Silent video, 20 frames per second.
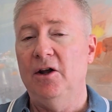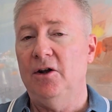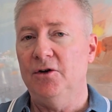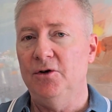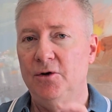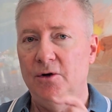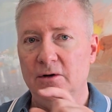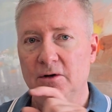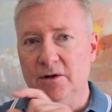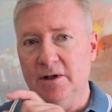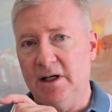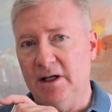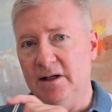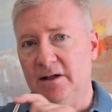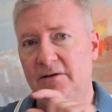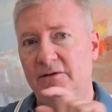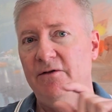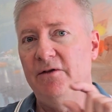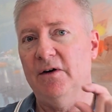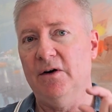you're looking at
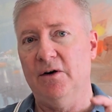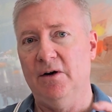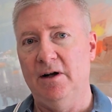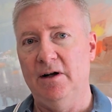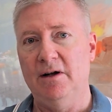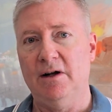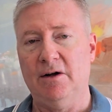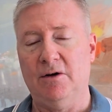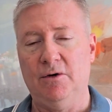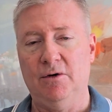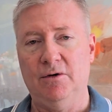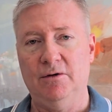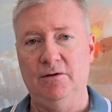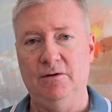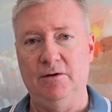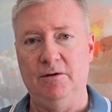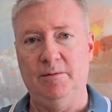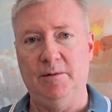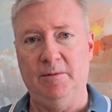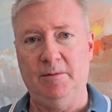a very narrow
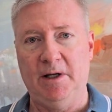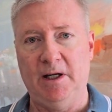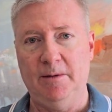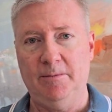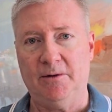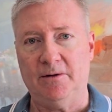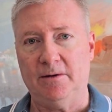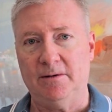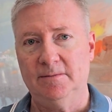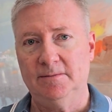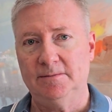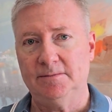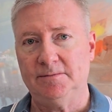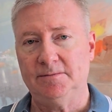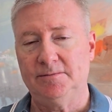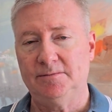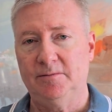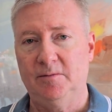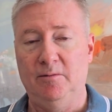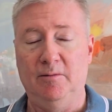group of people.
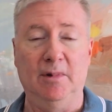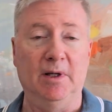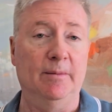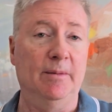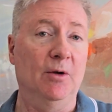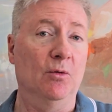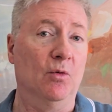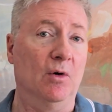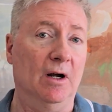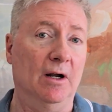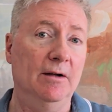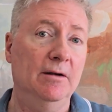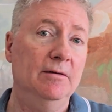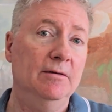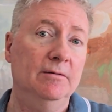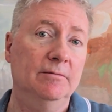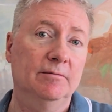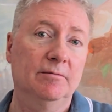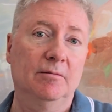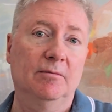Maybe
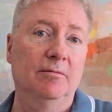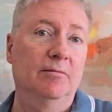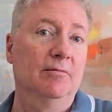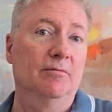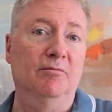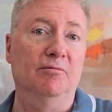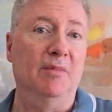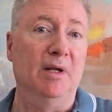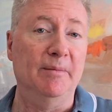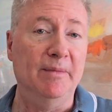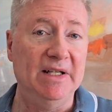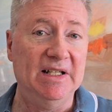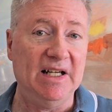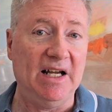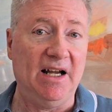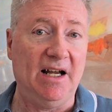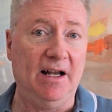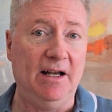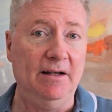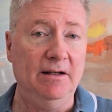1, maybe
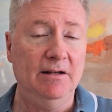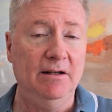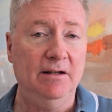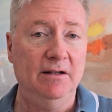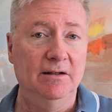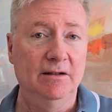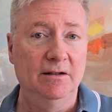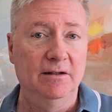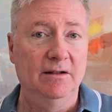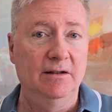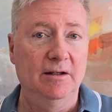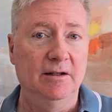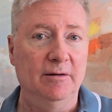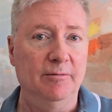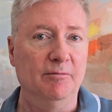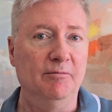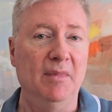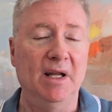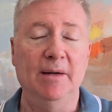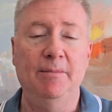10,
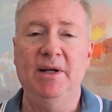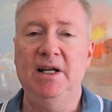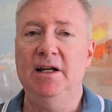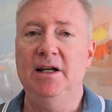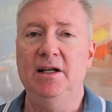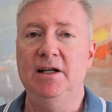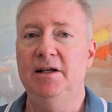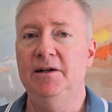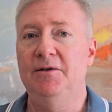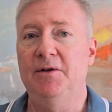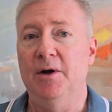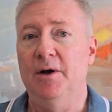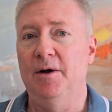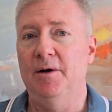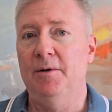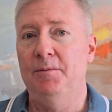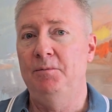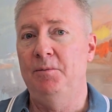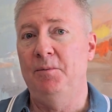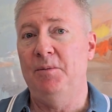maybe
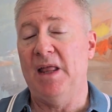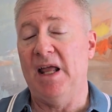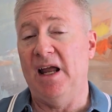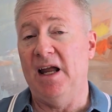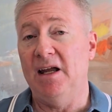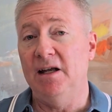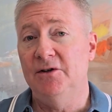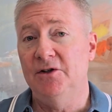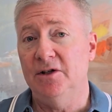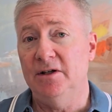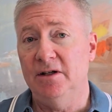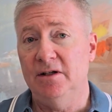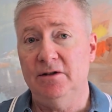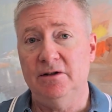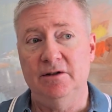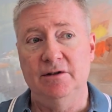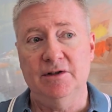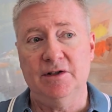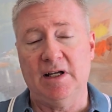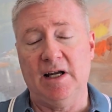the agent
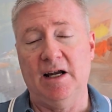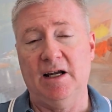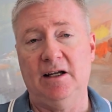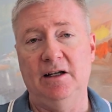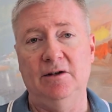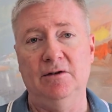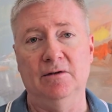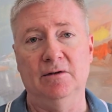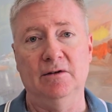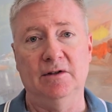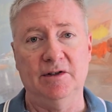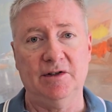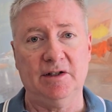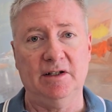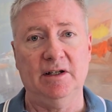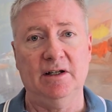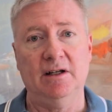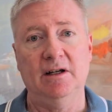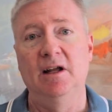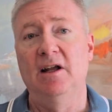who's taking your
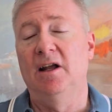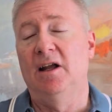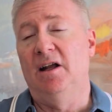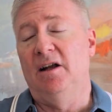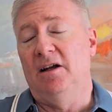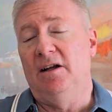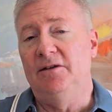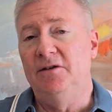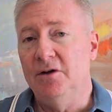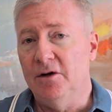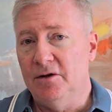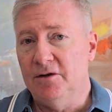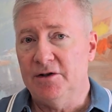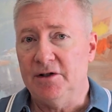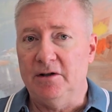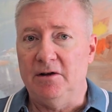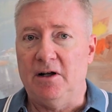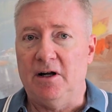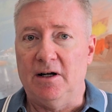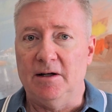listing knows
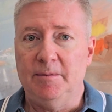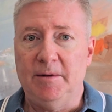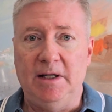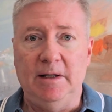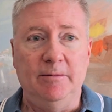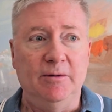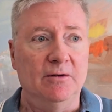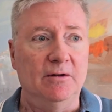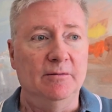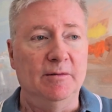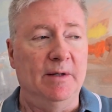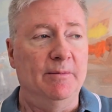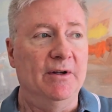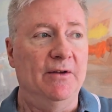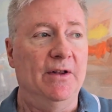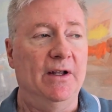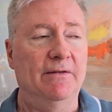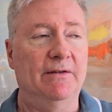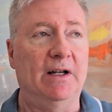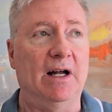a lot of people. Maybe
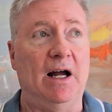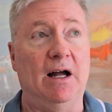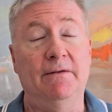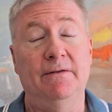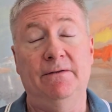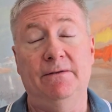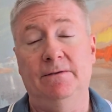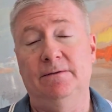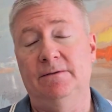they've got